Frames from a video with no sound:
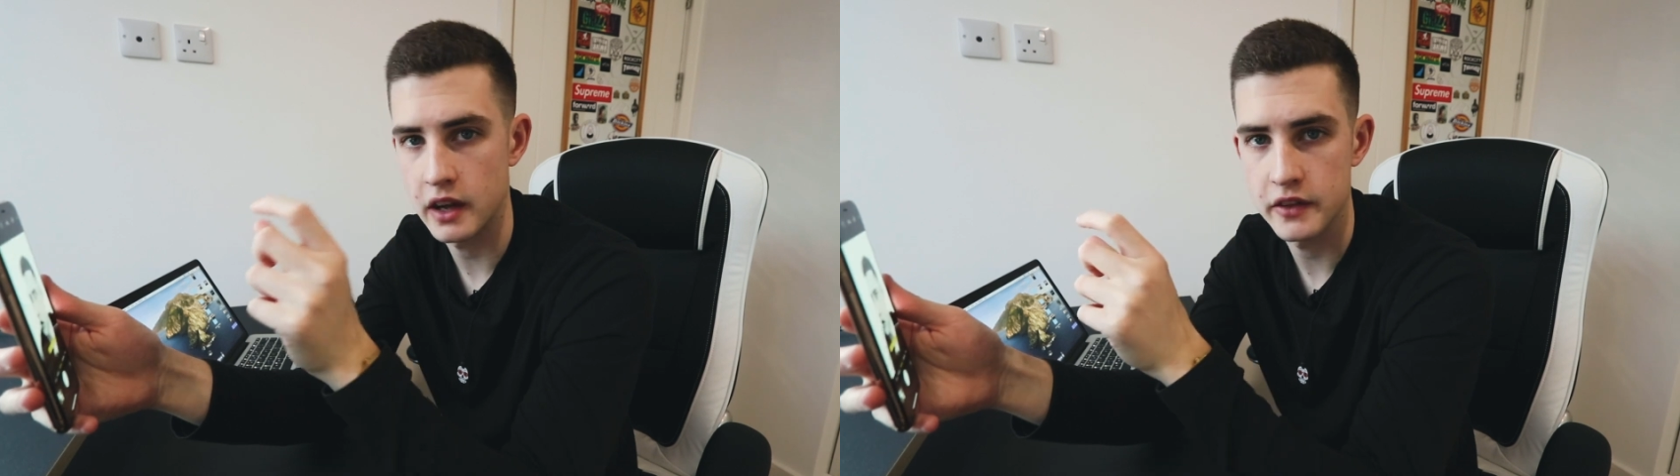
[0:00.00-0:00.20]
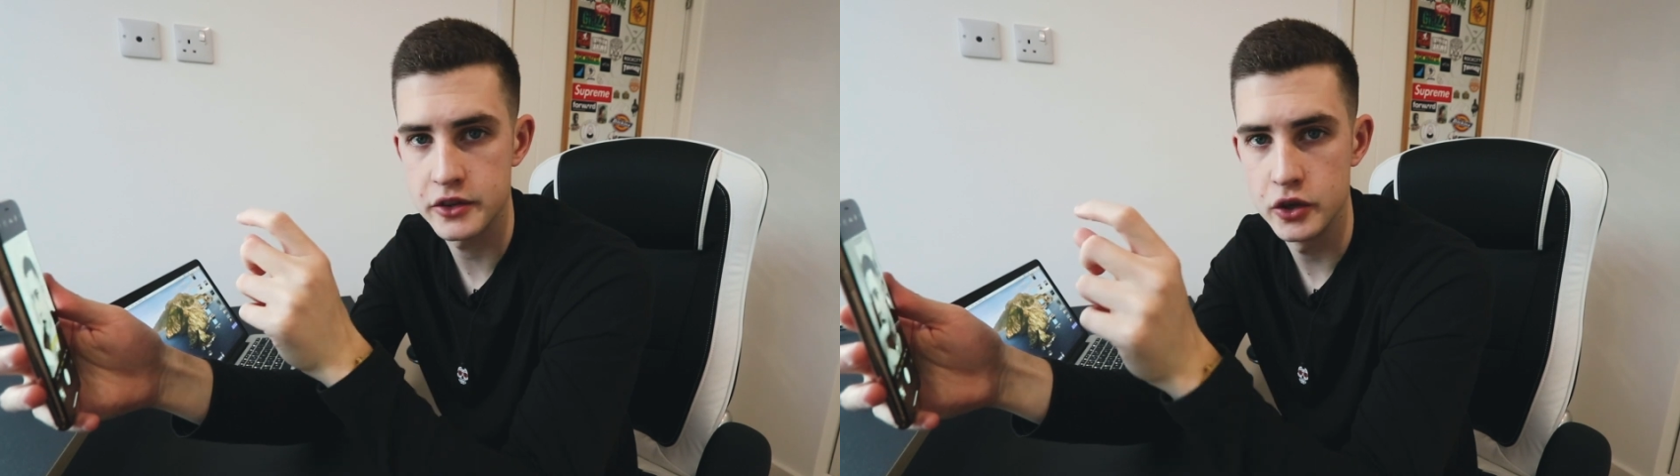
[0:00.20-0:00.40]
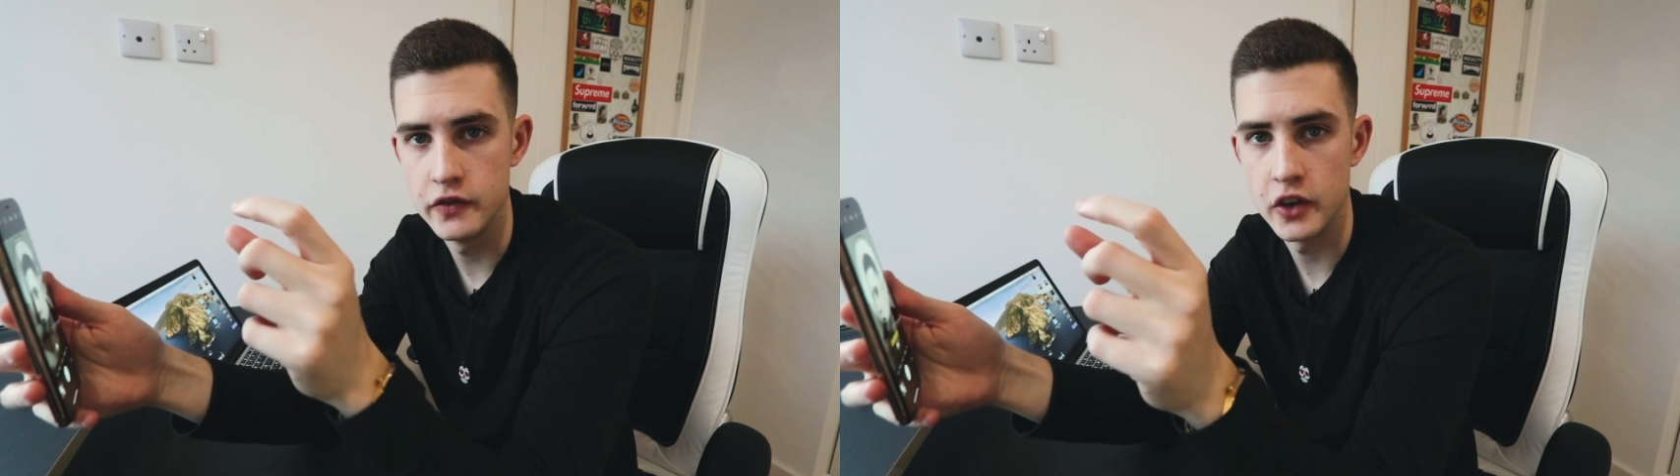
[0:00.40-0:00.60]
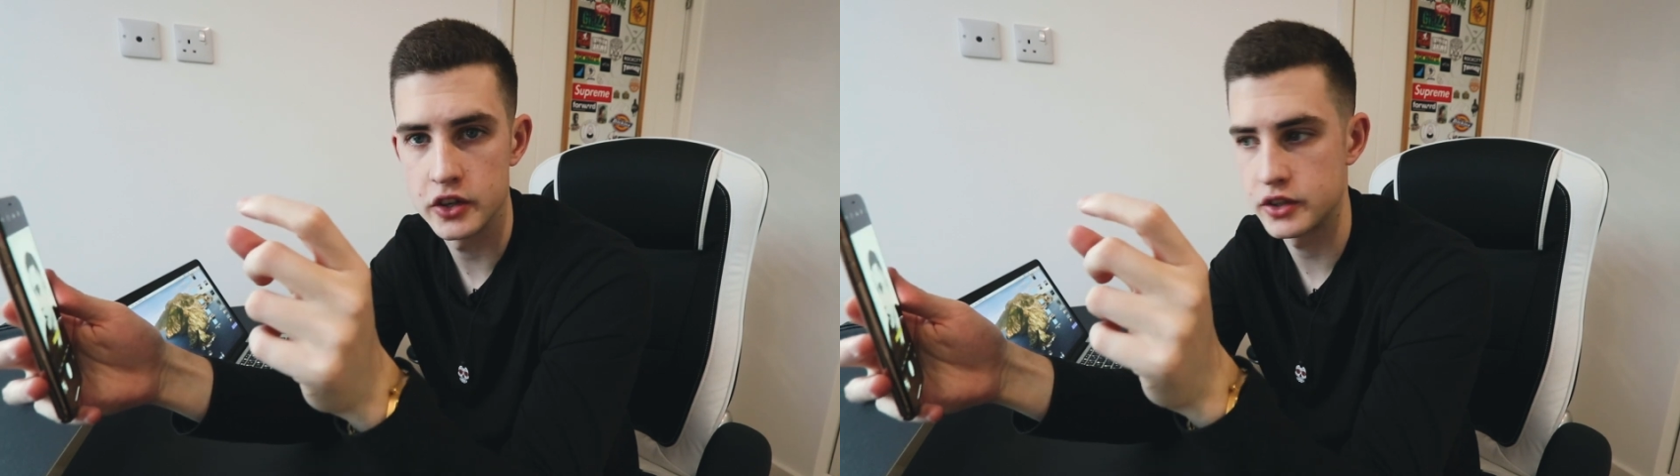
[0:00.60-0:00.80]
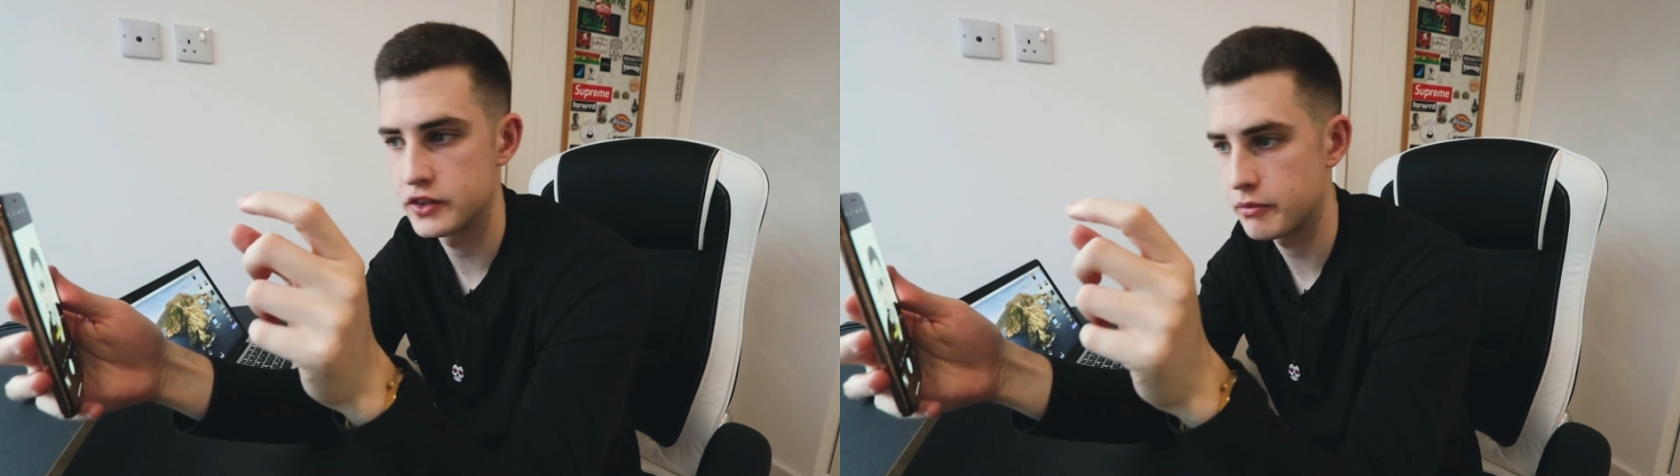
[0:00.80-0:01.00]
like there's two
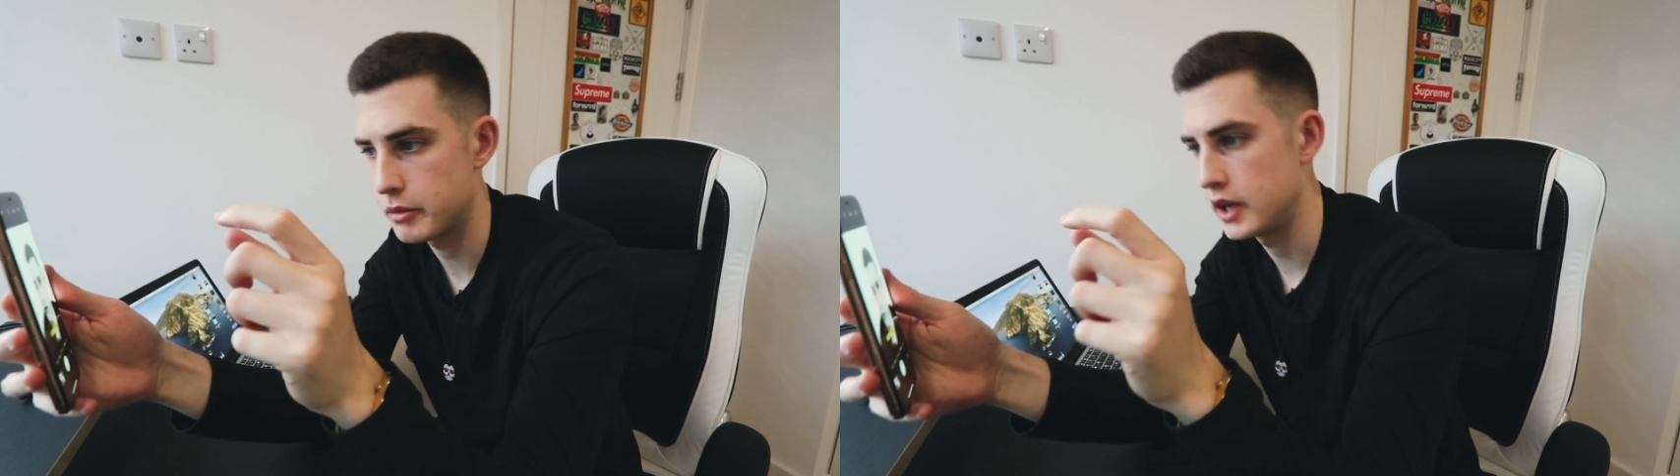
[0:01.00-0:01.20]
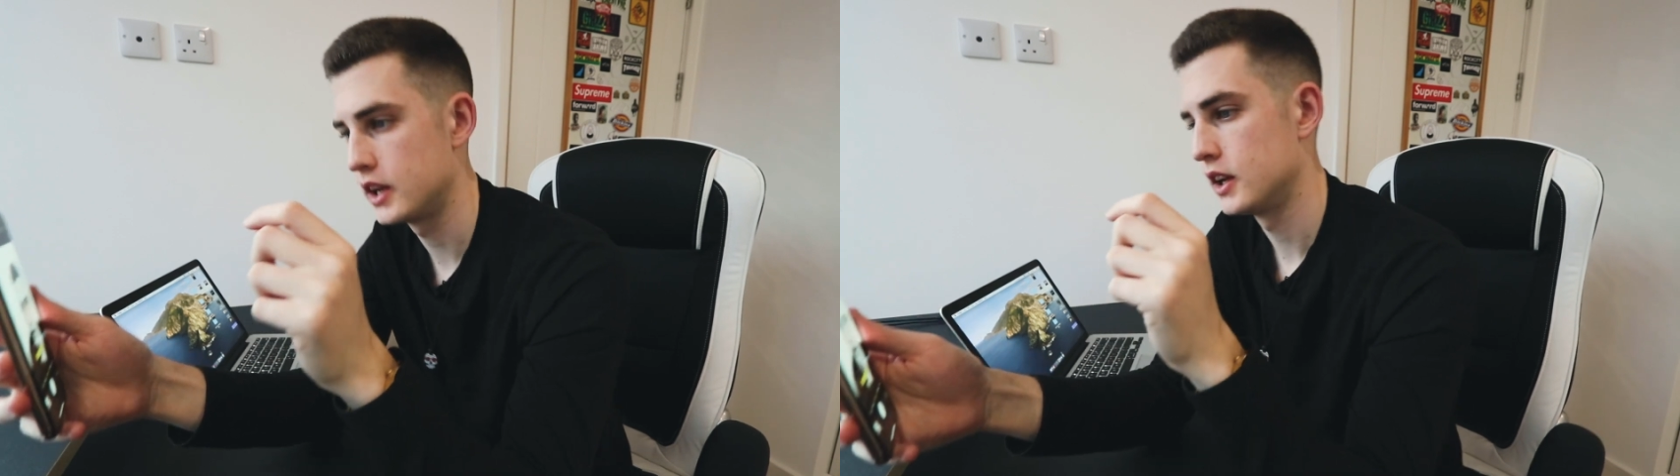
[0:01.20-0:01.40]
versions of me.